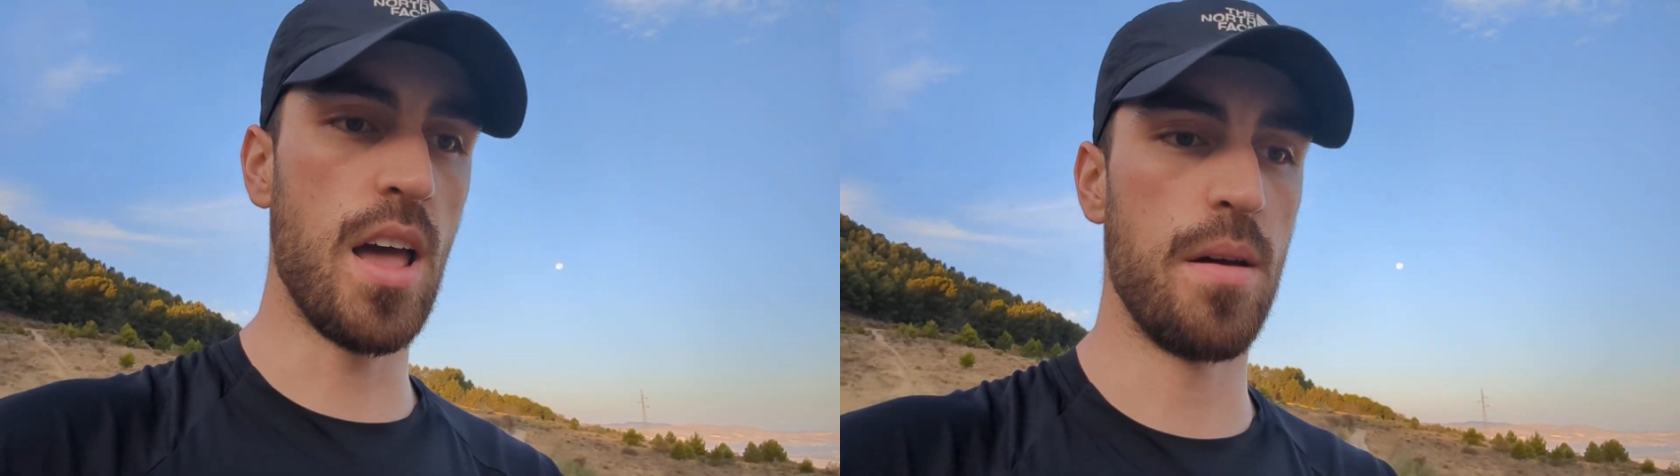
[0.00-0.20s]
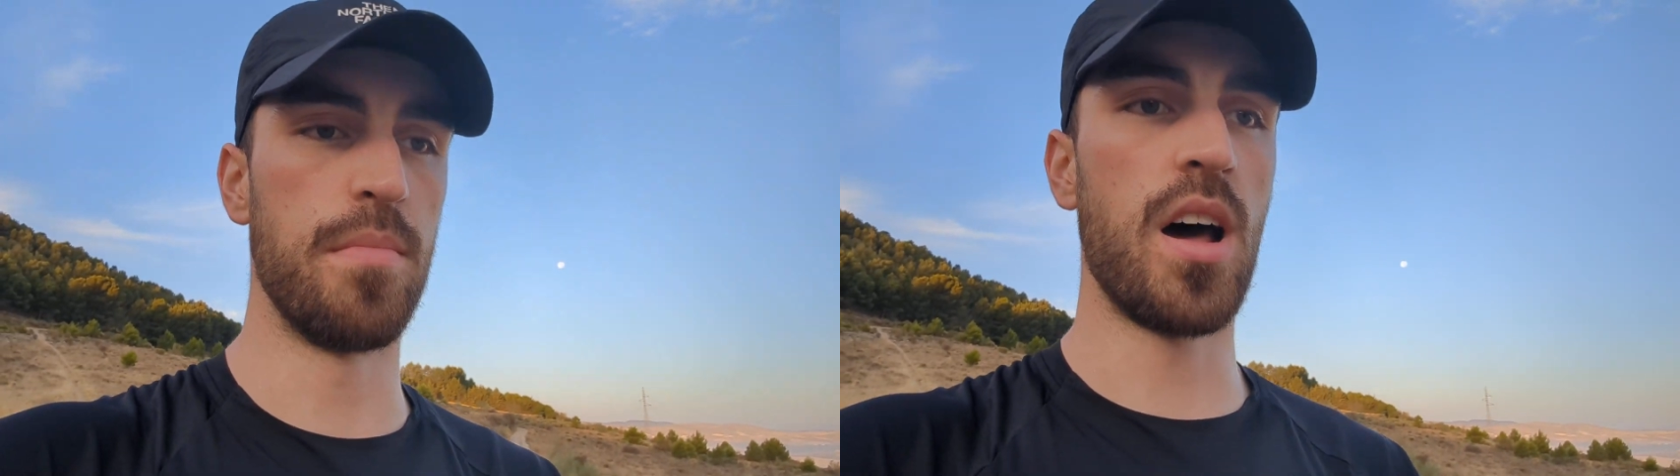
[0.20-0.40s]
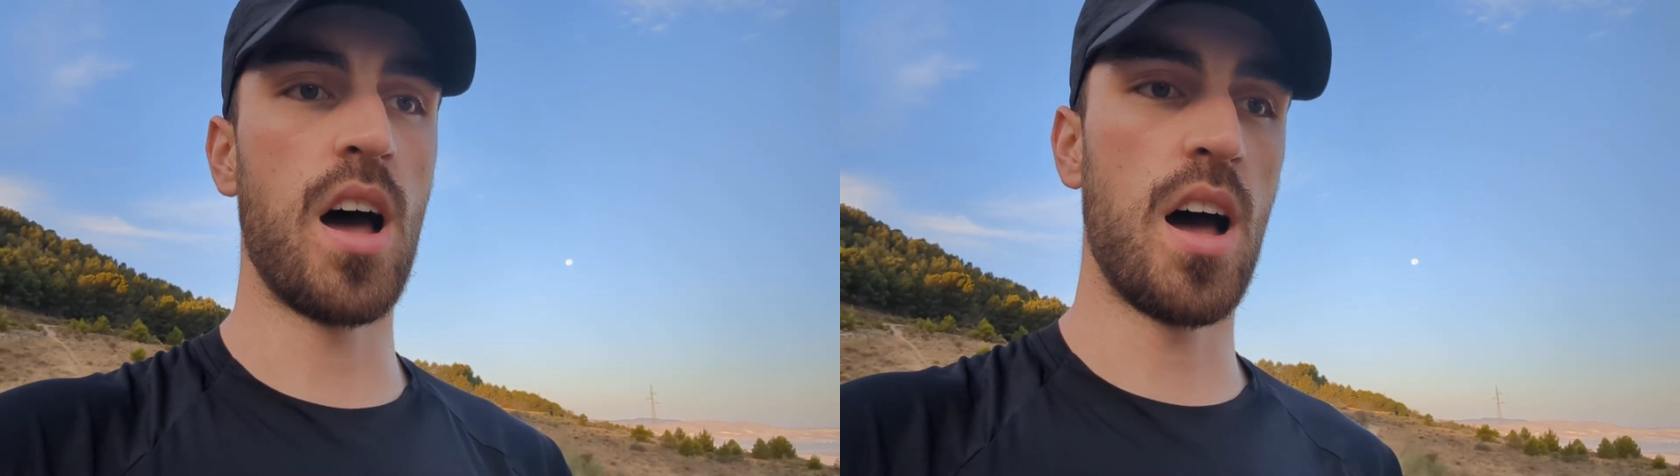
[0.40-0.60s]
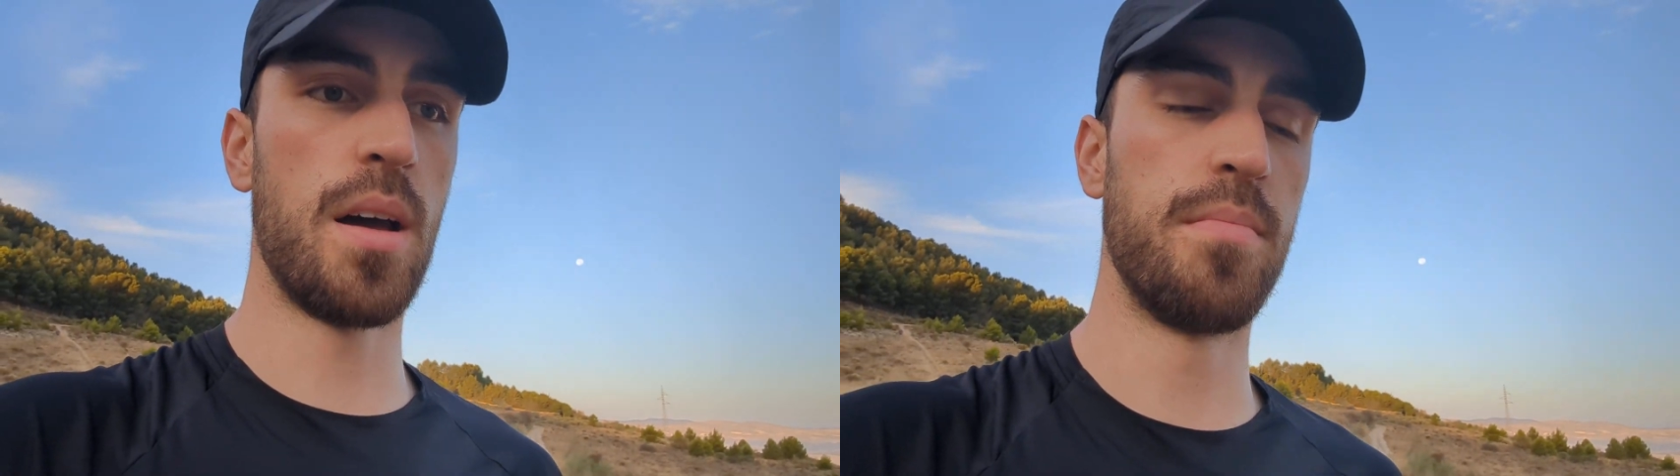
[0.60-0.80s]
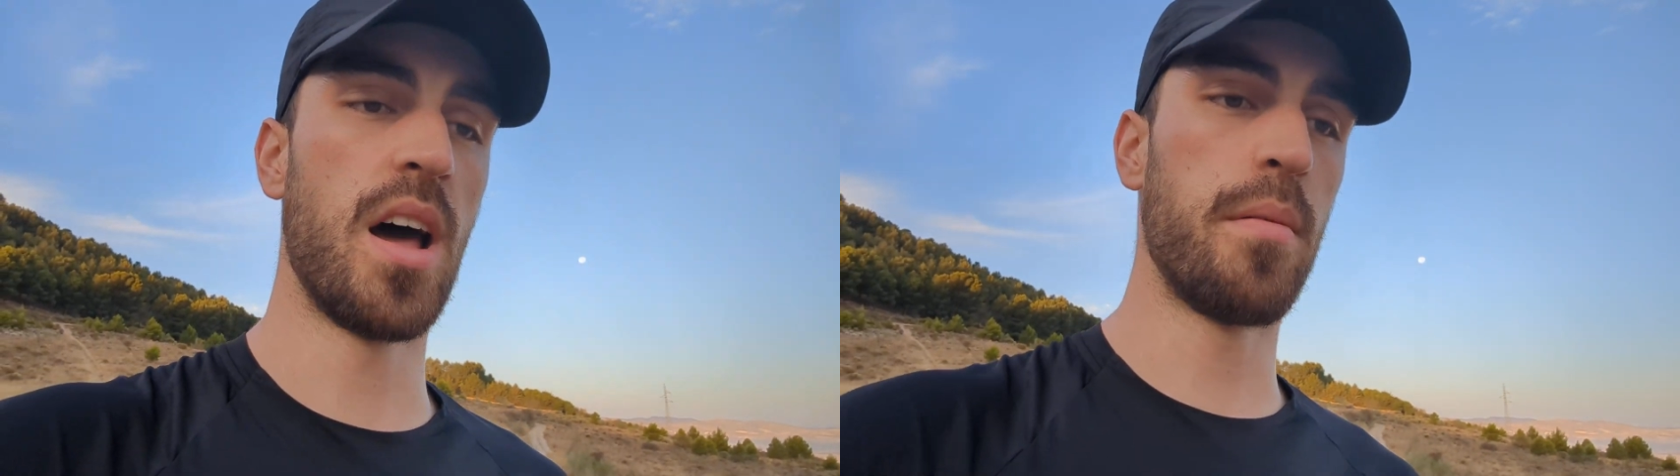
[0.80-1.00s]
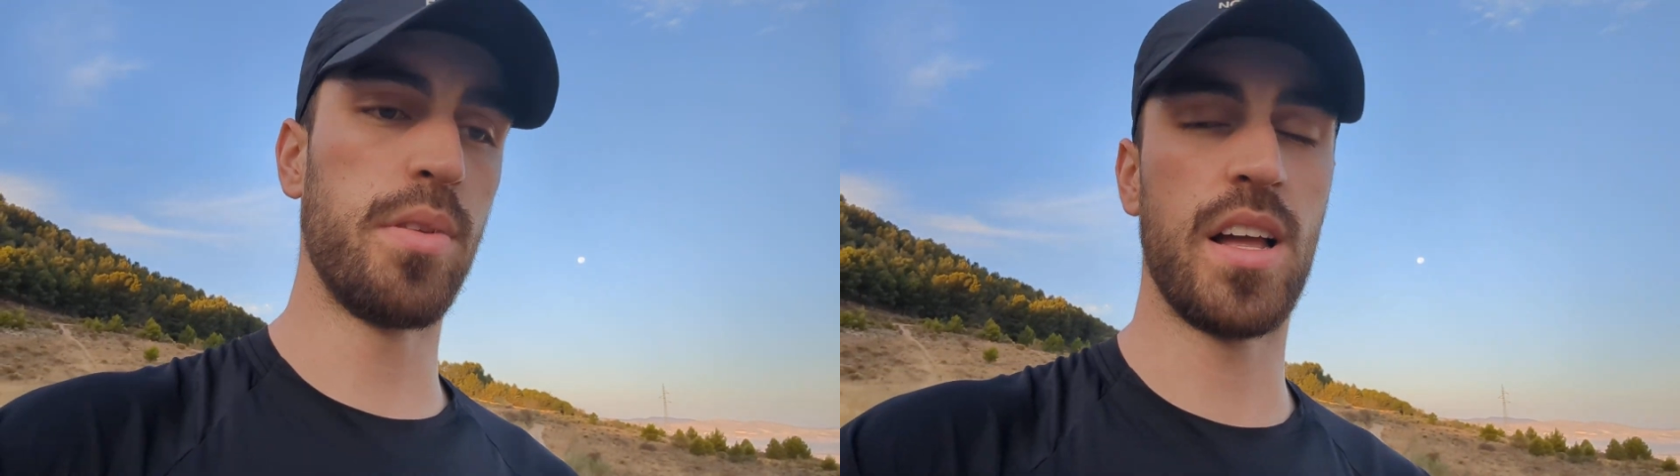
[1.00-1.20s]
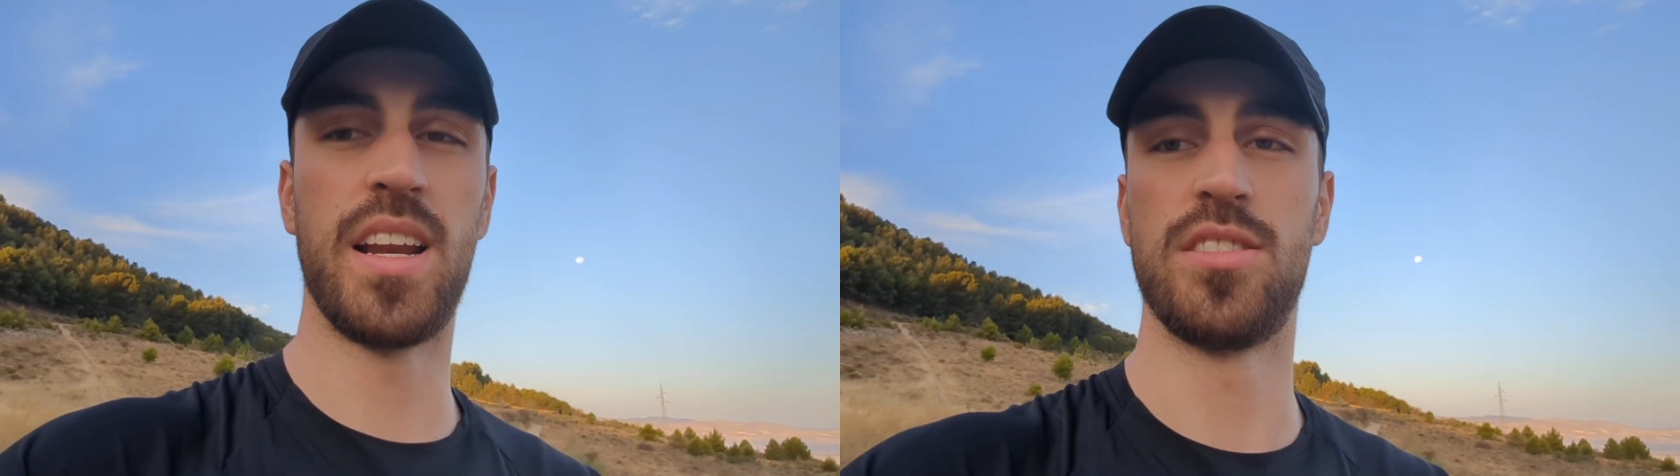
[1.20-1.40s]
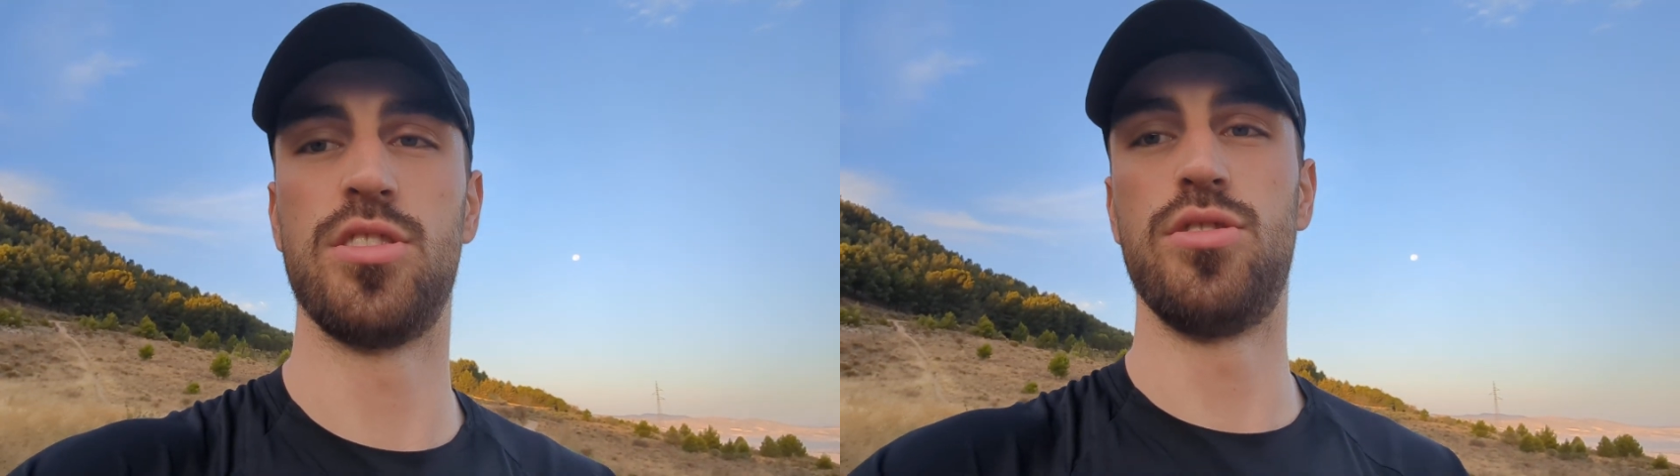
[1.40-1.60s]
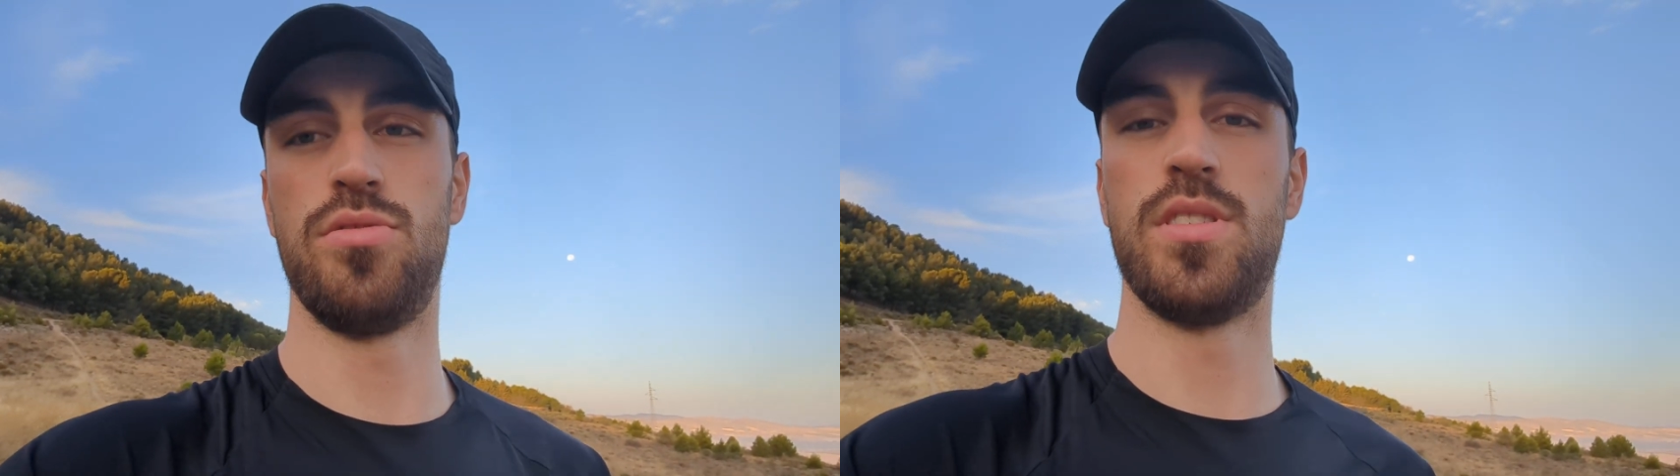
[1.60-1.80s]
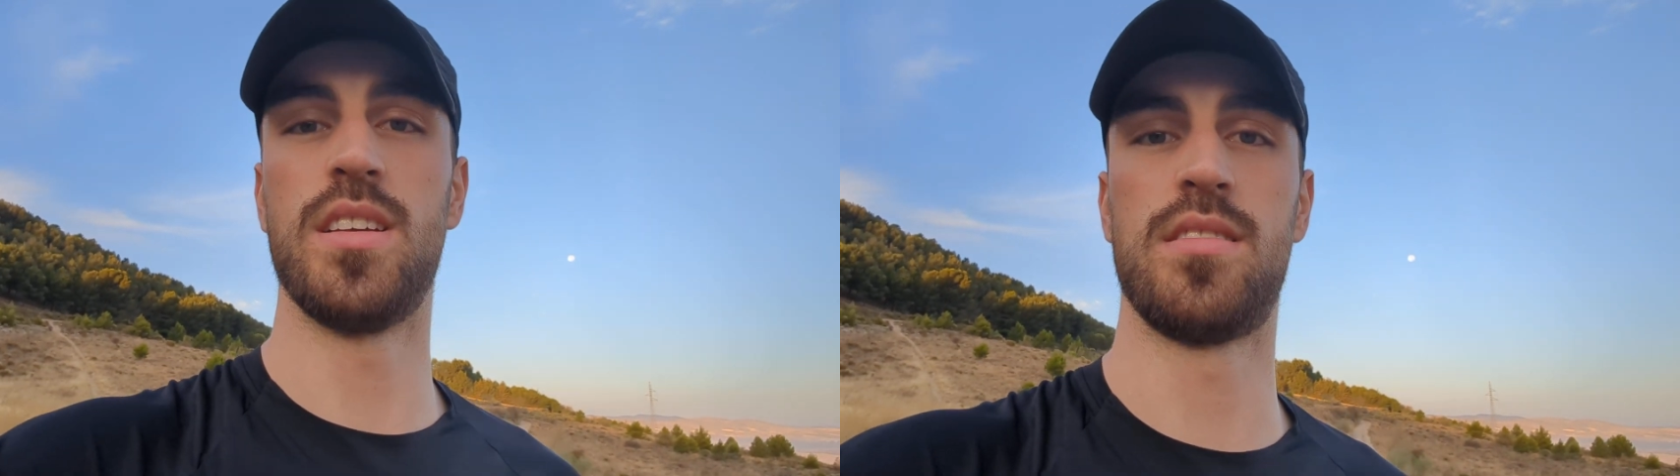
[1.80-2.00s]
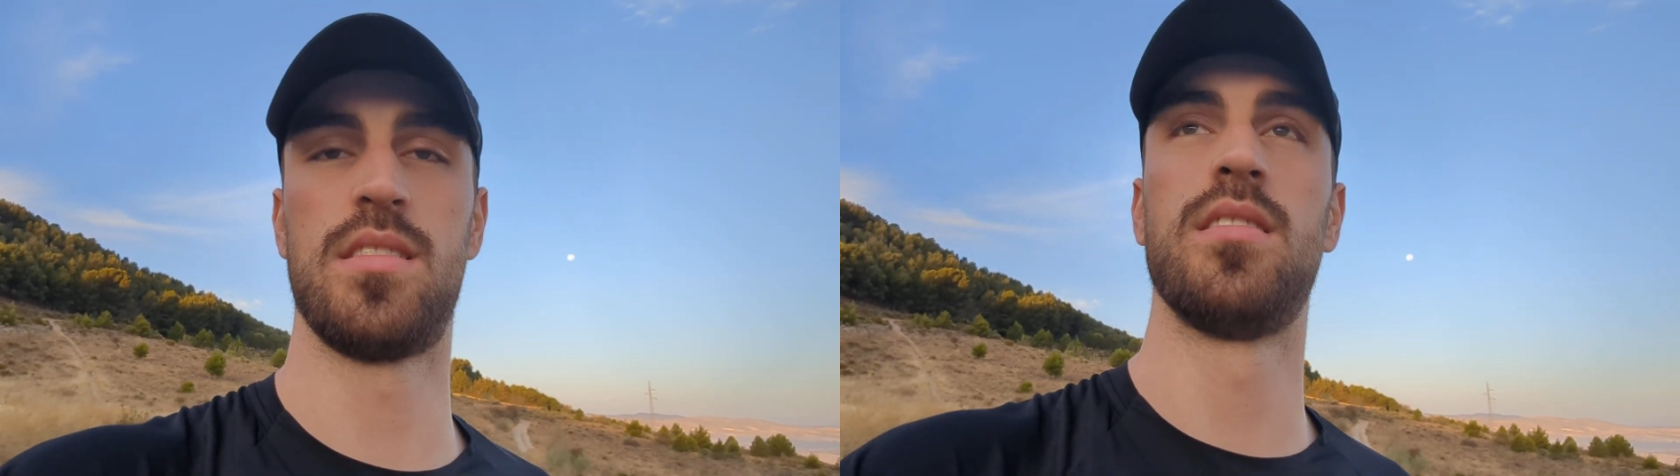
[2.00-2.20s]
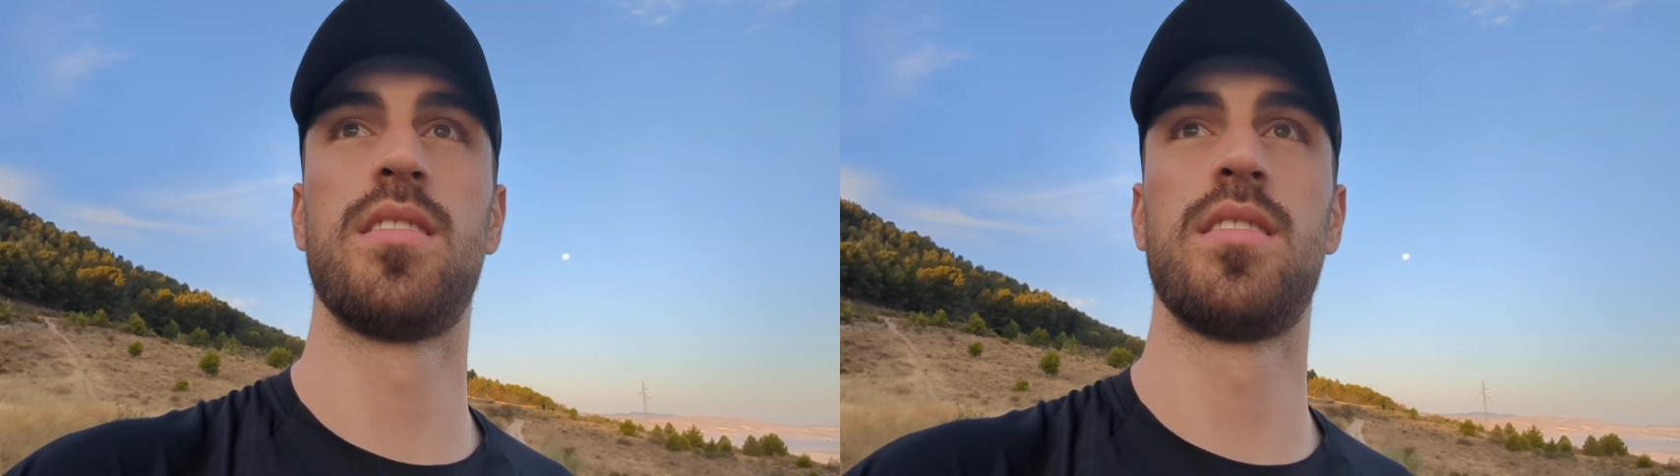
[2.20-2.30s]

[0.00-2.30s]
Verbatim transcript: am not I'm not planning to do this